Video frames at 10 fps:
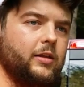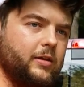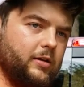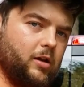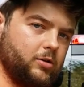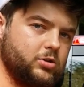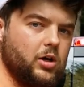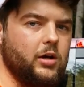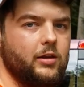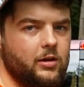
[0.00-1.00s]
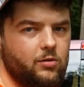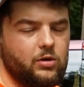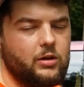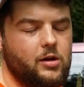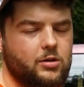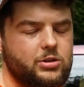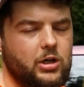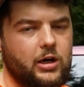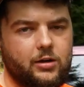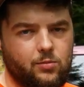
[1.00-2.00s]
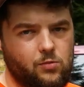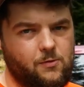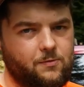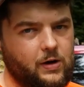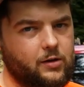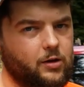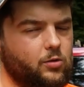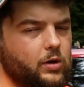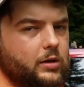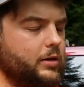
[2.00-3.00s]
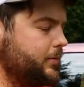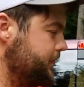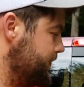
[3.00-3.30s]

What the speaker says: and then another shot and then even another shot fairly quickly.